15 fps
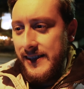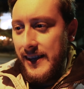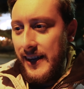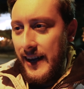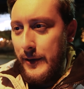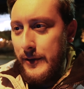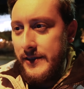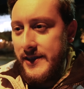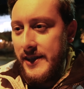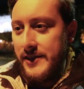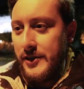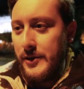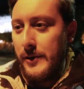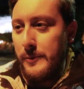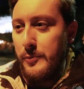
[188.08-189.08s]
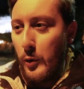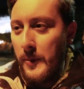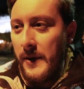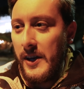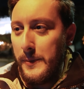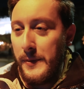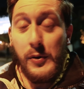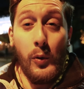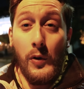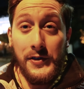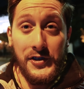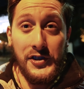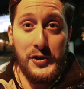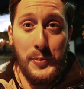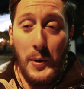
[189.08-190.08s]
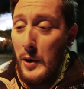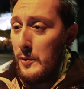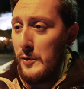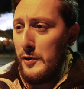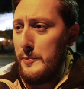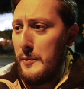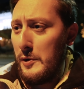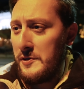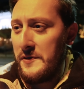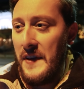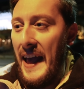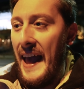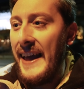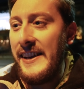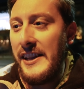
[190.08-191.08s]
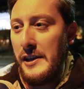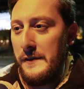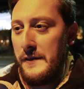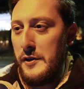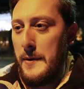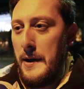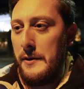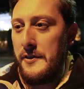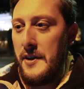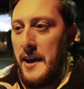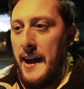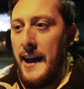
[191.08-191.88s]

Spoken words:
and Galarian Zigzagoon are probably going to be ones that sparkle the most for any of you out there.